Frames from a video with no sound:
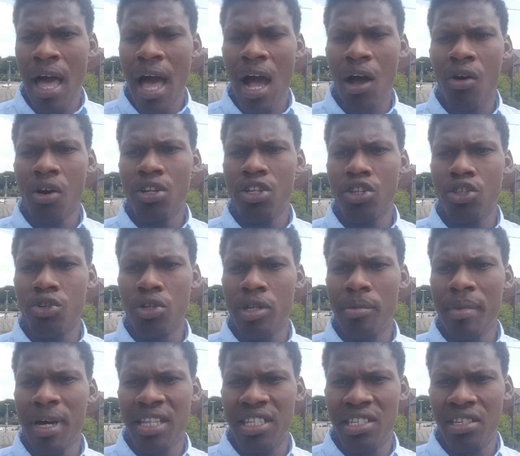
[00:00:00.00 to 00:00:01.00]
according to the
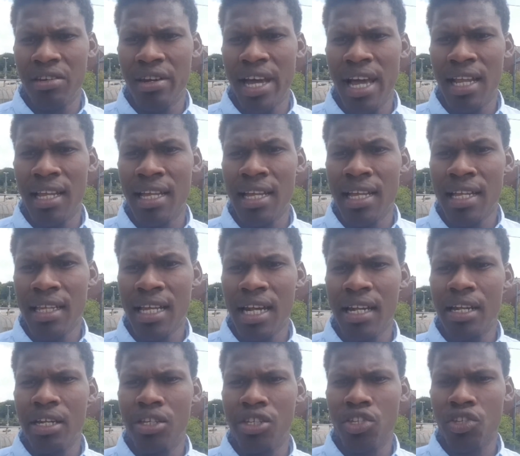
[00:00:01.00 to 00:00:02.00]
material
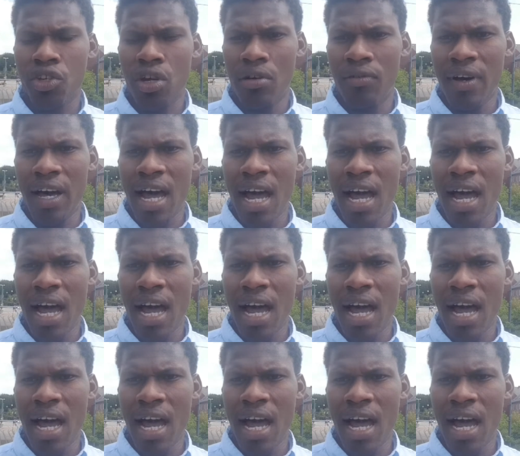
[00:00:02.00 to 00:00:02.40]
that they discover